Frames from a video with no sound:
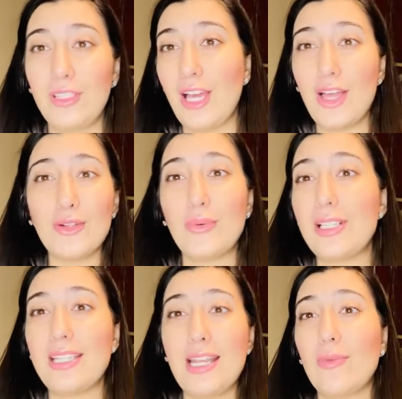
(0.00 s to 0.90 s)
The other
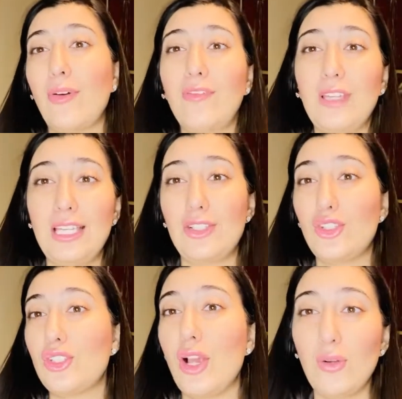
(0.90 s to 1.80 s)
one's annual fee is
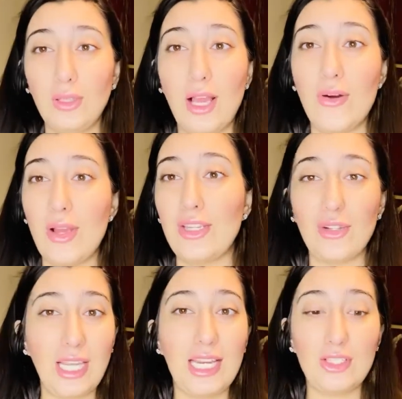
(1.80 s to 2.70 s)
so low and you're
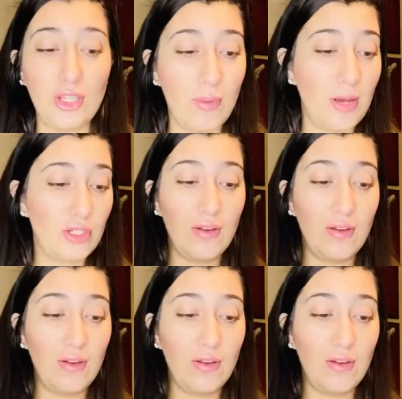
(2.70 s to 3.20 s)
getting so much.